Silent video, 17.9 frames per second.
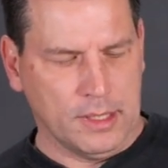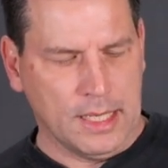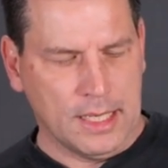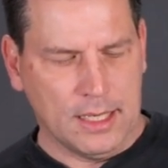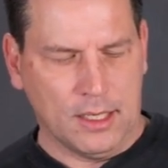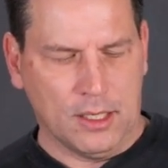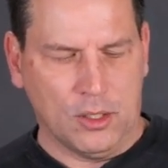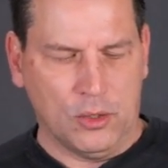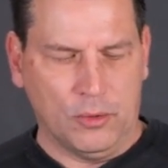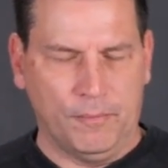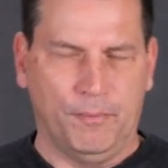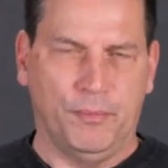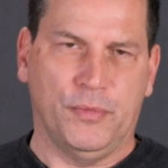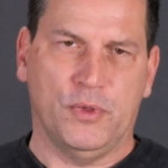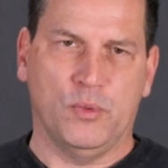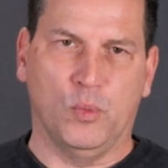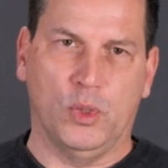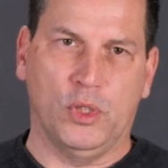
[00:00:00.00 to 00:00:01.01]
Now,
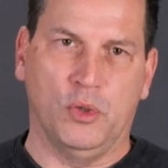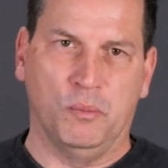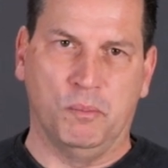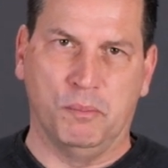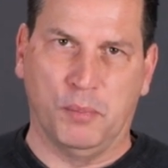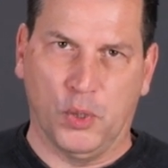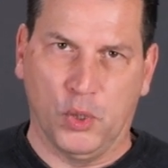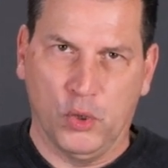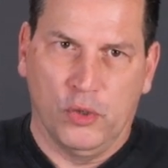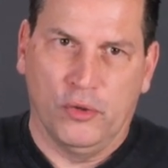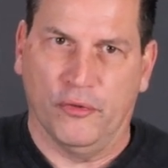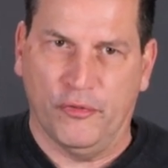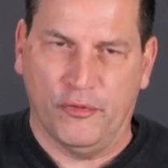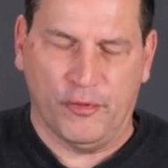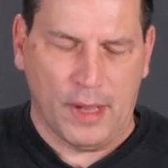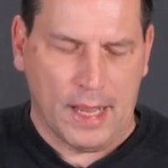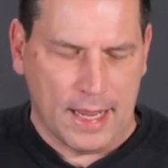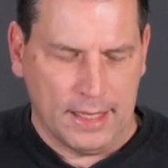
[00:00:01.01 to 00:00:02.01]
when you burn
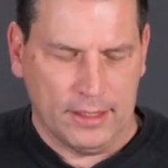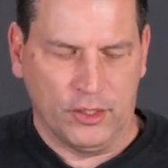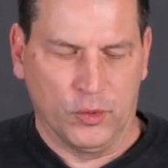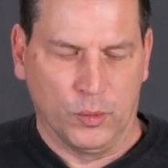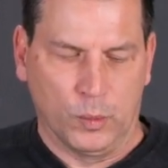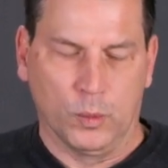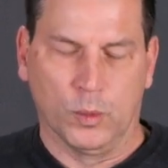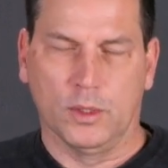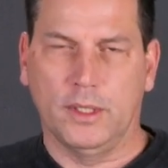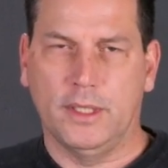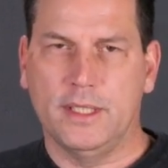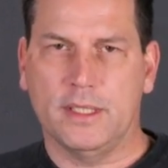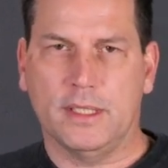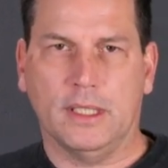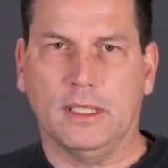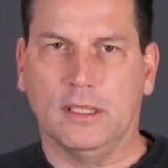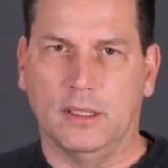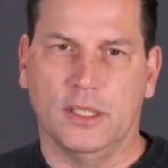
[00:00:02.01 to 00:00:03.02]
fat, you're
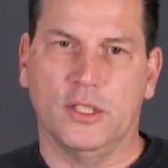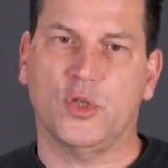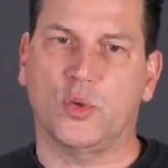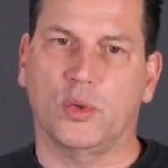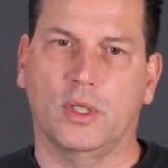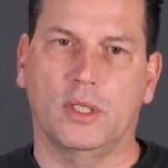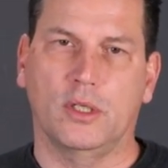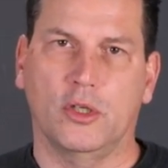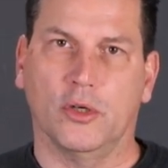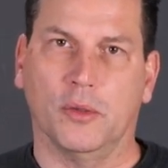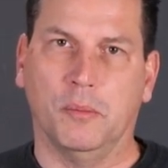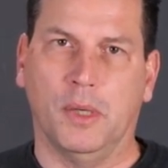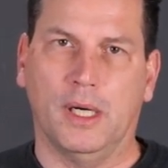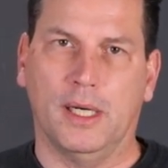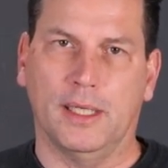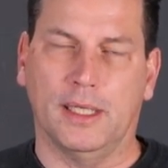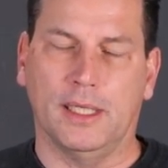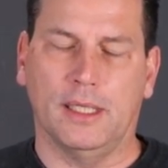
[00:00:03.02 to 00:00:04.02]
releasing glycerin into your
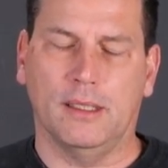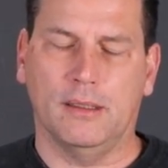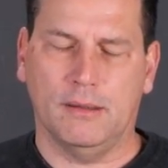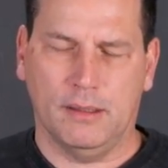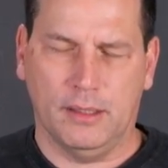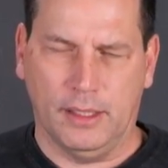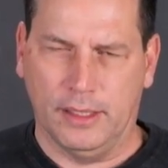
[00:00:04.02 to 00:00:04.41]
body,